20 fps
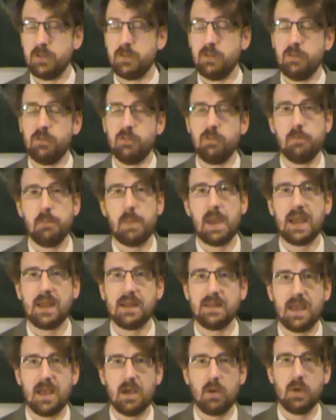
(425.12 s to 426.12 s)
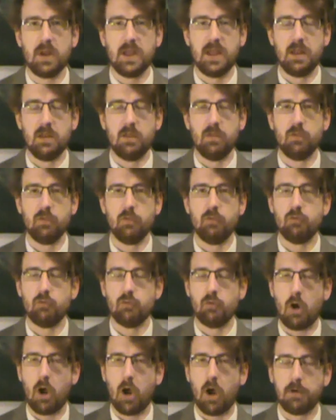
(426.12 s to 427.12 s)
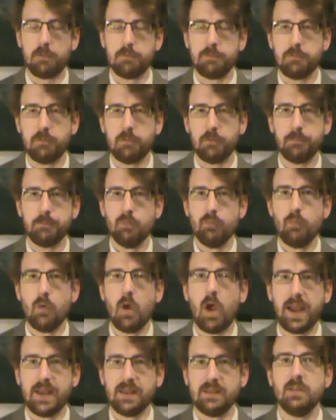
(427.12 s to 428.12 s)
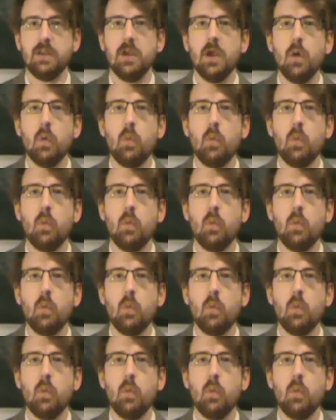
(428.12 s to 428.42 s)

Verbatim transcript: to SmackDown in the draft. Right.